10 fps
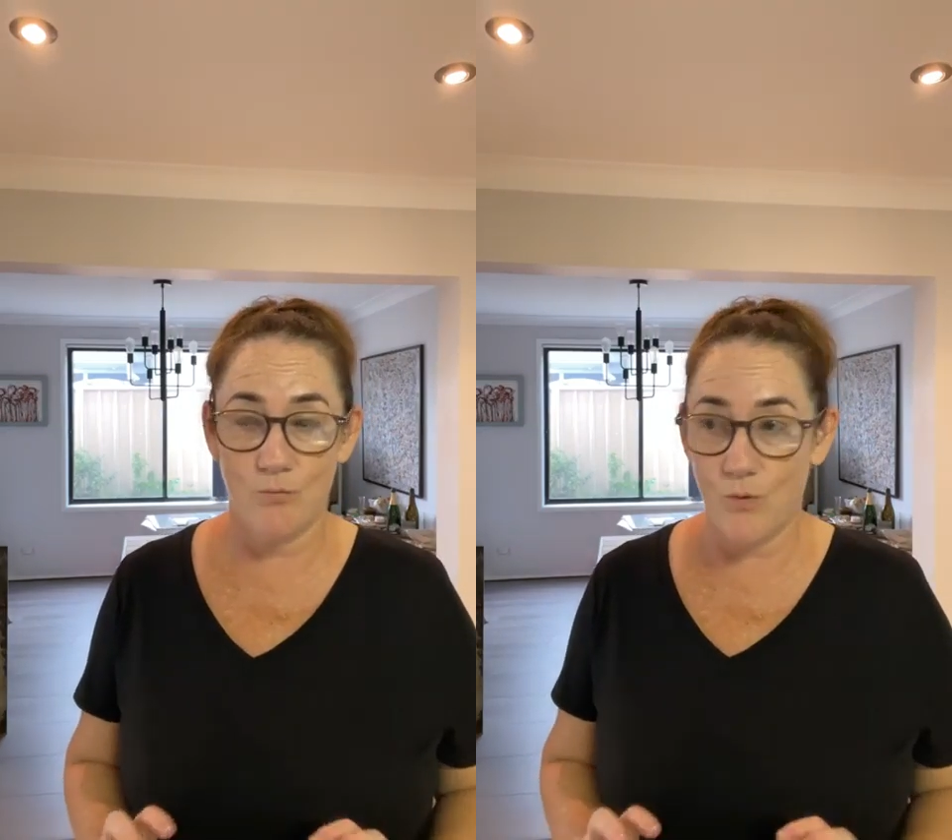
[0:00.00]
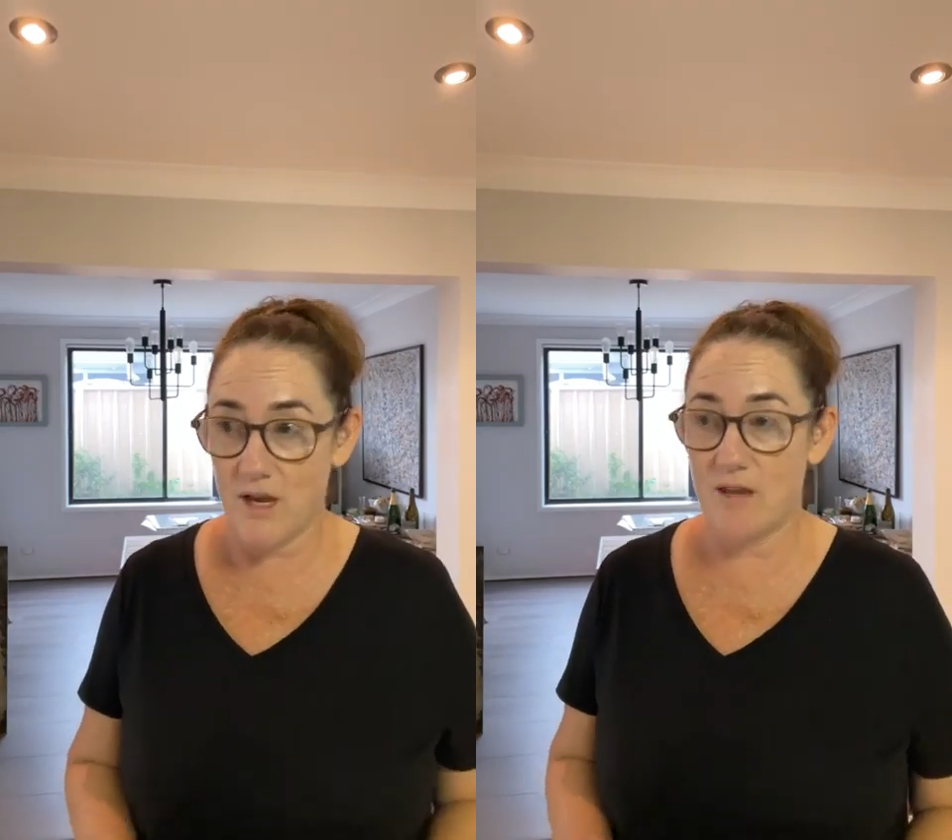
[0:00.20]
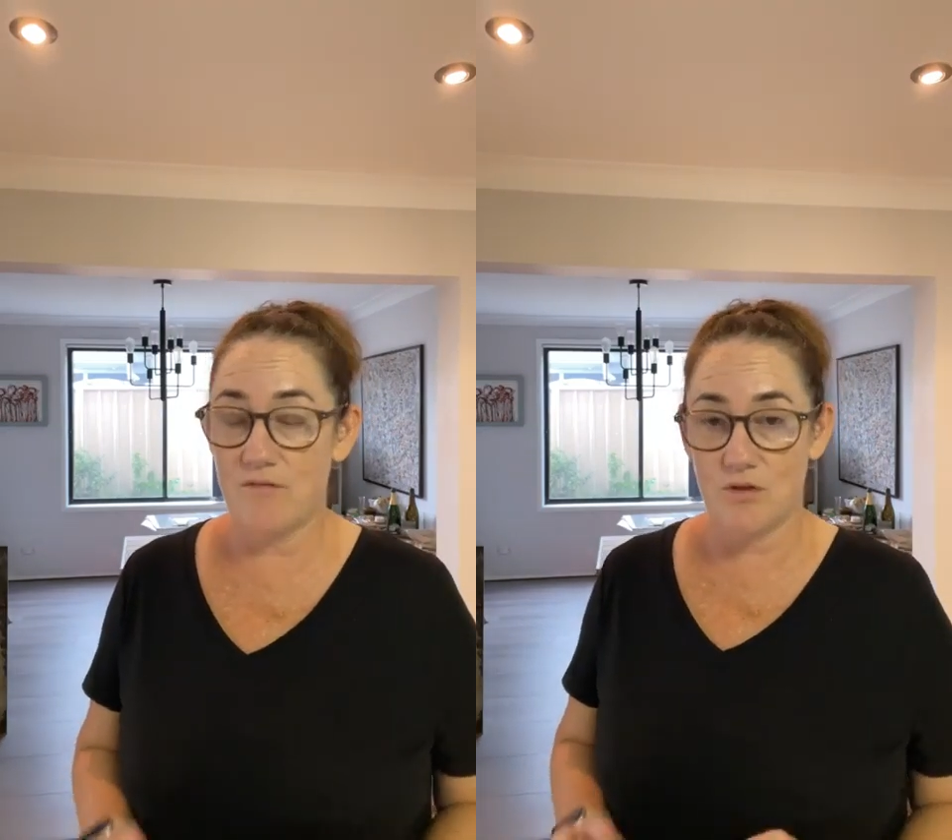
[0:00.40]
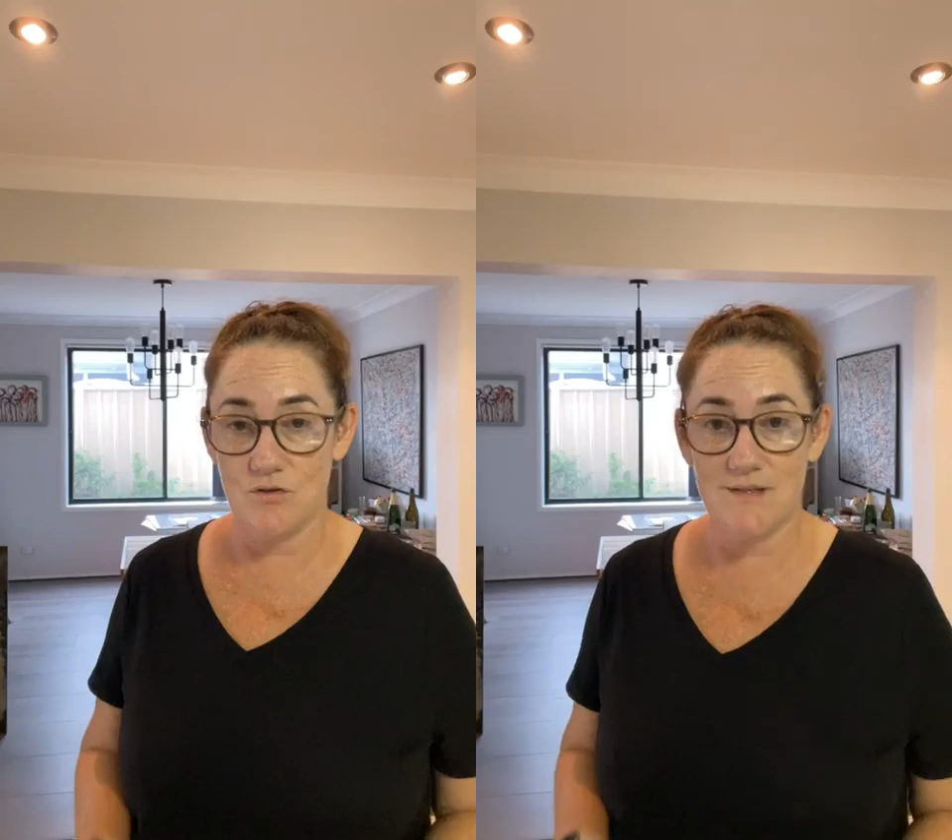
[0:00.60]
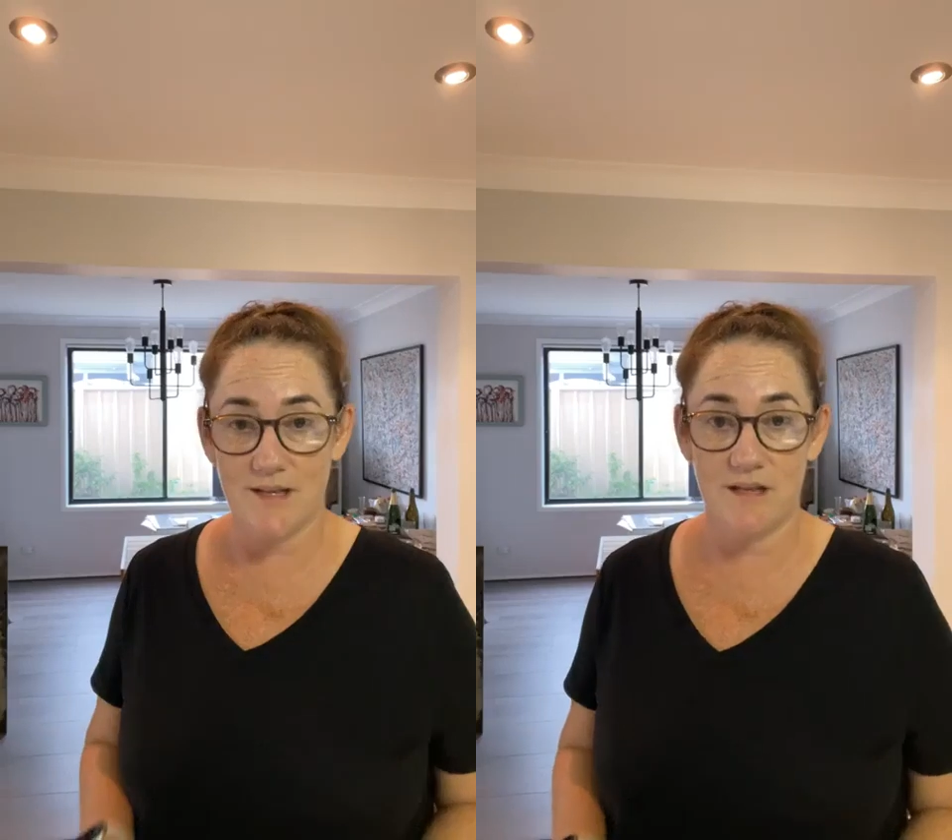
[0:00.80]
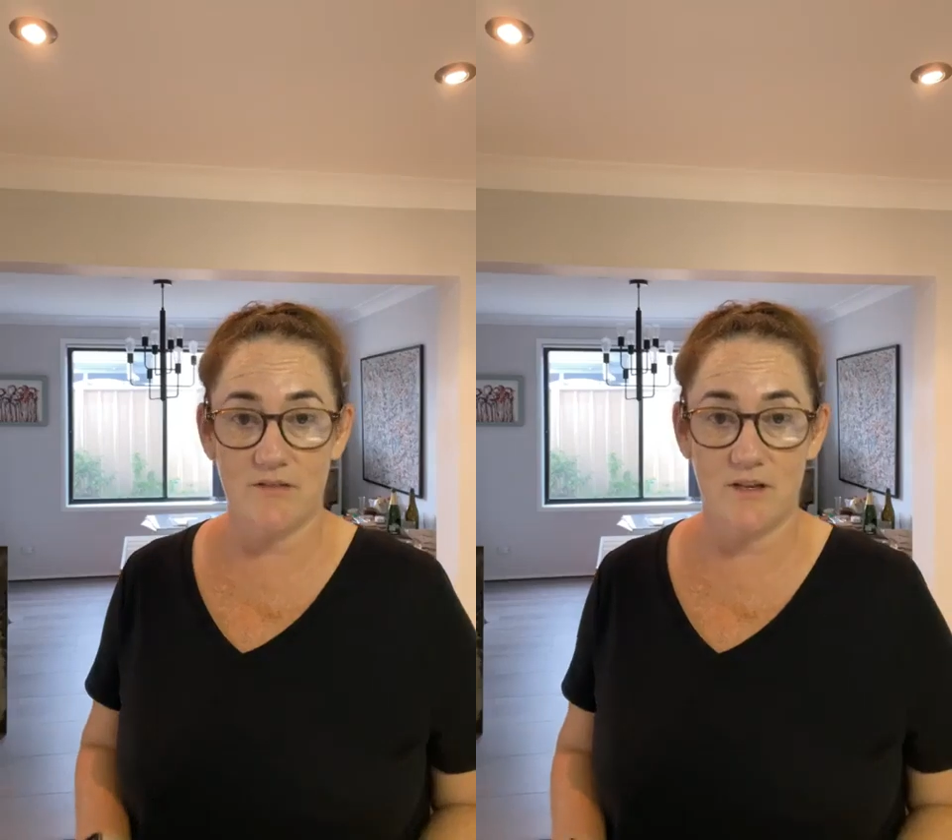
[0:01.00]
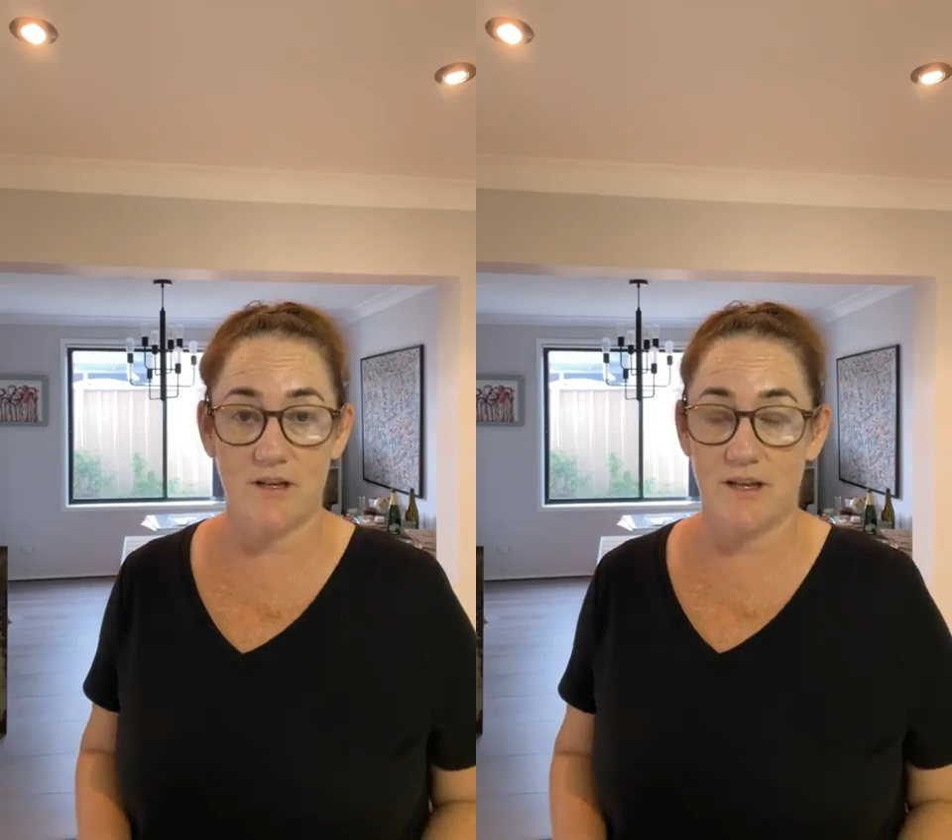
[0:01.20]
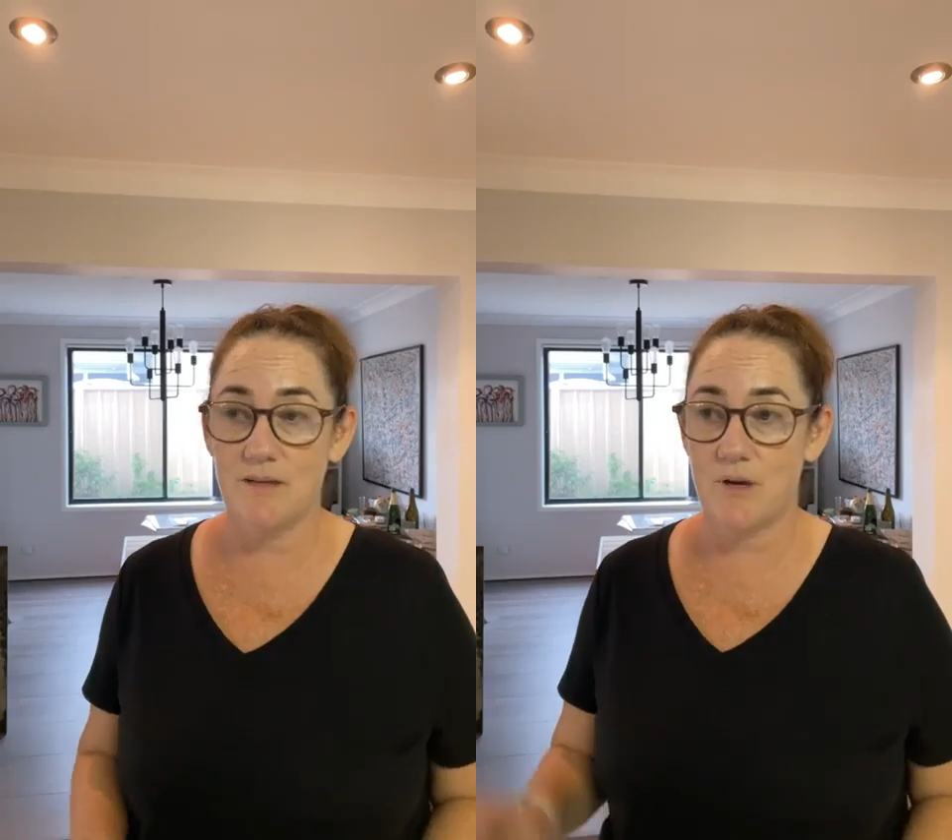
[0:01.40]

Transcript: wherever you save it, okay?